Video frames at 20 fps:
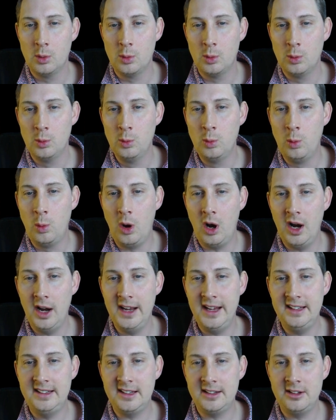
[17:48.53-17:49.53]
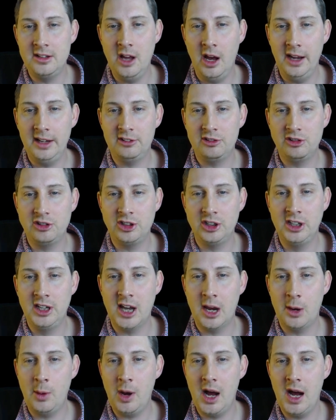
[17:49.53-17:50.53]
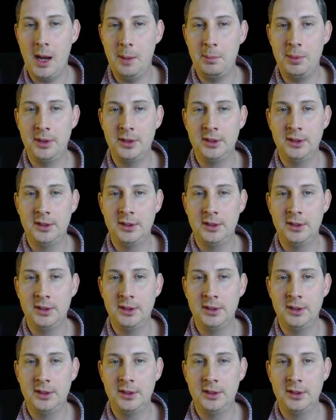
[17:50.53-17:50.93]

Why did nitrogen go up?